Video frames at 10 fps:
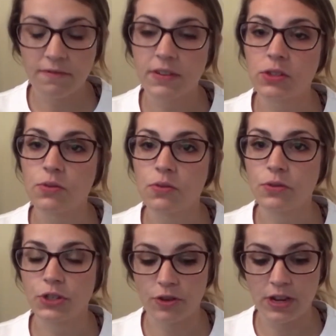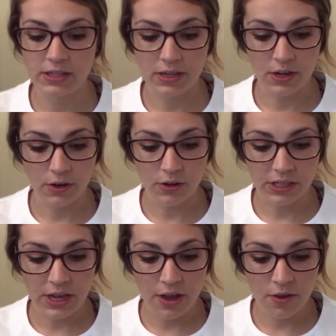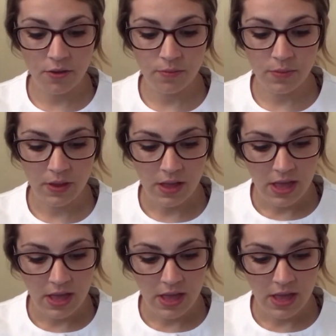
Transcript: of physical restraints in a nursing home